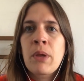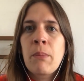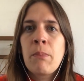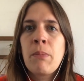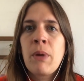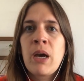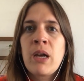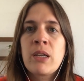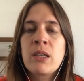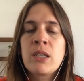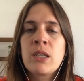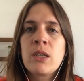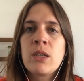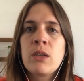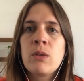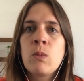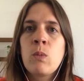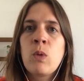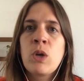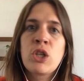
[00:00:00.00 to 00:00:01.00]
But
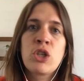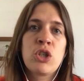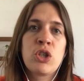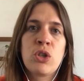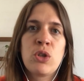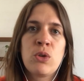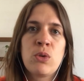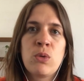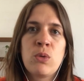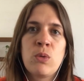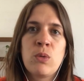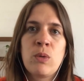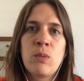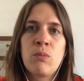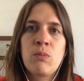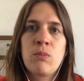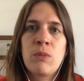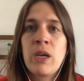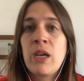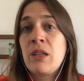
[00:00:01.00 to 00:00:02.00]
once you
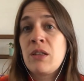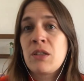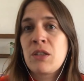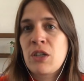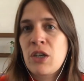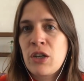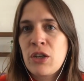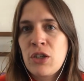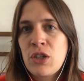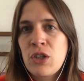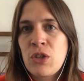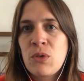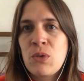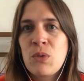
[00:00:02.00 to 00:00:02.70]
hit start,